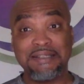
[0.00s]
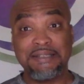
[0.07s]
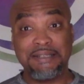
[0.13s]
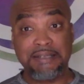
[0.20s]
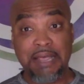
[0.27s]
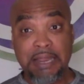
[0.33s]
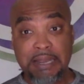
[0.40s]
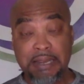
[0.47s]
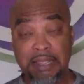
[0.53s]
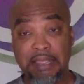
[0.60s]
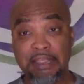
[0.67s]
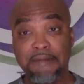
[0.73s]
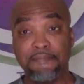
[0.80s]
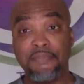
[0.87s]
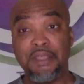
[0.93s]

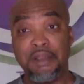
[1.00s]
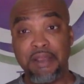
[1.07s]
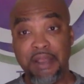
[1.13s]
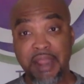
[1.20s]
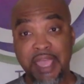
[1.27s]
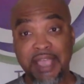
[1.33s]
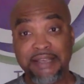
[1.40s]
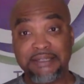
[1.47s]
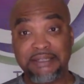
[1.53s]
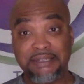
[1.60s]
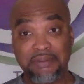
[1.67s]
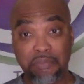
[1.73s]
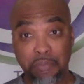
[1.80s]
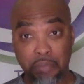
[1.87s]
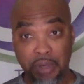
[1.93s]
Sunday
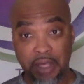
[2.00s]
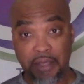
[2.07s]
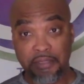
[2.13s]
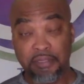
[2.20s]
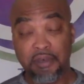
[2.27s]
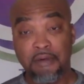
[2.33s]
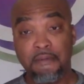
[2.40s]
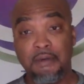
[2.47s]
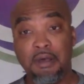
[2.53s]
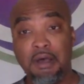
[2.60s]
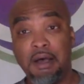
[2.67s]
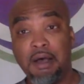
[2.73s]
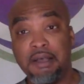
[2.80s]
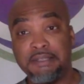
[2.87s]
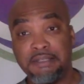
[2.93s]
next month.
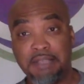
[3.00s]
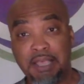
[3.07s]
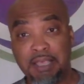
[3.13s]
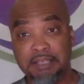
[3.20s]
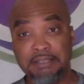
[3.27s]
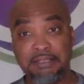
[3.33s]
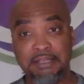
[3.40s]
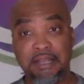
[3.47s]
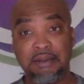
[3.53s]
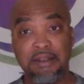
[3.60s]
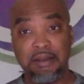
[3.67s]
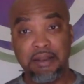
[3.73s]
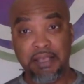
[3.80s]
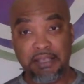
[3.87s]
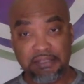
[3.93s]
Second
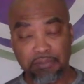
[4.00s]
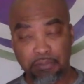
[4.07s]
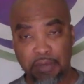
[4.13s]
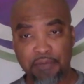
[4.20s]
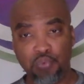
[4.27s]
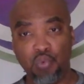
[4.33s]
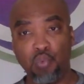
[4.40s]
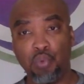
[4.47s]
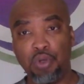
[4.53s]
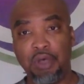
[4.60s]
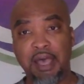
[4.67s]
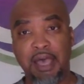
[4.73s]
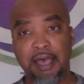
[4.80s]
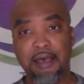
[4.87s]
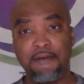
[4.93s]
Sunday next month we will
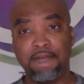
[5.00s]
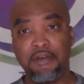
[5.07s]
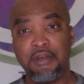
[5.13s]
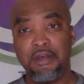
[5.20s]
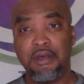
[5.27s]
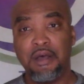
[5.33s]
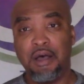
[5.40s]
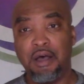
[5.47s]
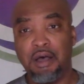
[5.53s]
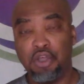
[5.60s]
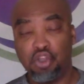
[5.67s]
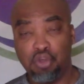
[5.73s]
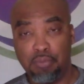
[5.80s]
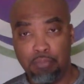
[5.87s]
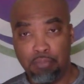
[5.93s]
have
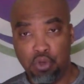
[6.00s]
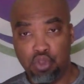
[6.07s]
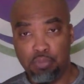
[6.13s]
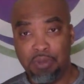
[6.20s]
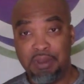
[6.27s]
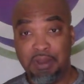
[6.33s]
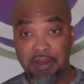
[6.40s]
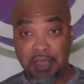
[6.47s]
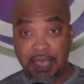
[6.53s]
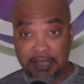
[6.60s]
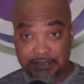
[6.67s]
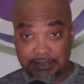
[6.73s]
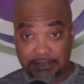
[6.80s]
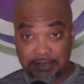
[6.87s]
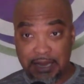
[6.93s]
communion, but
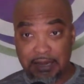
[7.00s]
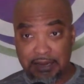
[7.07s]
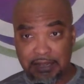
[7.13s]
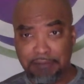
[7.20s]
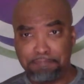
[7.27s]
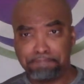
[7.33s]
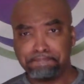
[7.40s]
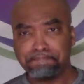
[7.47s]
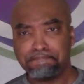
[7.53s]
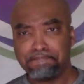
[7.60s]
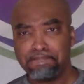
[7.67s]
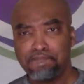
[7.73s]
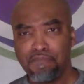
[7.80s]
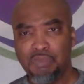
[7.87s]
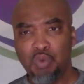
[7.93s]
next Sunday
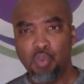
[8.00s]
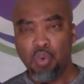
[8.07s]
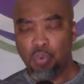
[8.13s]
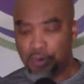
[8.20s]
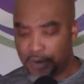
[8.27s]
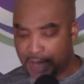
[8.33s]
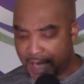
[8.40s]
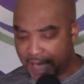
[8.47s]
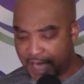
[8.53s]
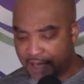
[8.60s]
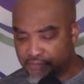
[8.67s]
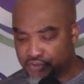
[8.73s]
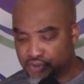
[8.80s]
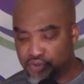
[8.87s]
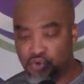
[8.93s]
we will not
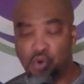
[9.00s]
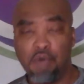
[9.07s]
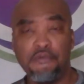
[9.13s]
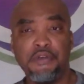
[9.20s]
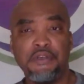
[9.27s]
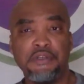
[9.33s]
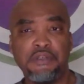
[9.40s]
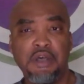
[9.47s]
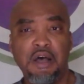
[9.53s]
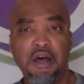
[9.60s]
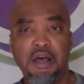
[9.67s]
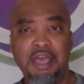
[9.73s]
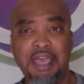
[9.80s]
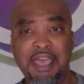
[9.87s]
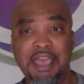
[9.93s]
have service
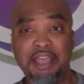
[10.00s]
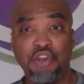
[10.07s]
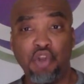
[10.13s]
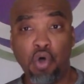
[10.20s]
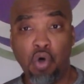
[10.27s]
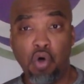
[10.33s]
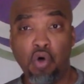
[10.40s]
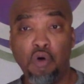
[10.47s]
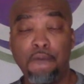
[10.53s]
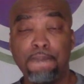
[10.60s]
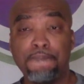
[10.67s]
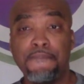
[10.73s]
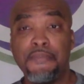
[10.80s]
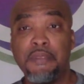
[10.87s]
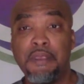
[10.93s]
at all.
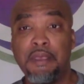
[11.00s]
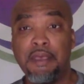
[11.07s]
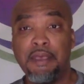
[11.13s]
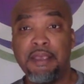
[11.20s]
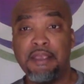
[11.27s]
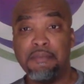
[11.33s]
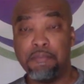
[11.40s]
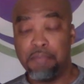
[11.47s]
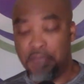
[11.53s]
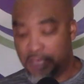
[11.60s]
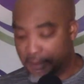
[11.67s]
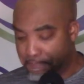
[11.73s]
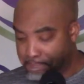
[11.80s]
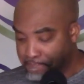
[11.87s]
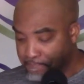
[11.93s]
Amen.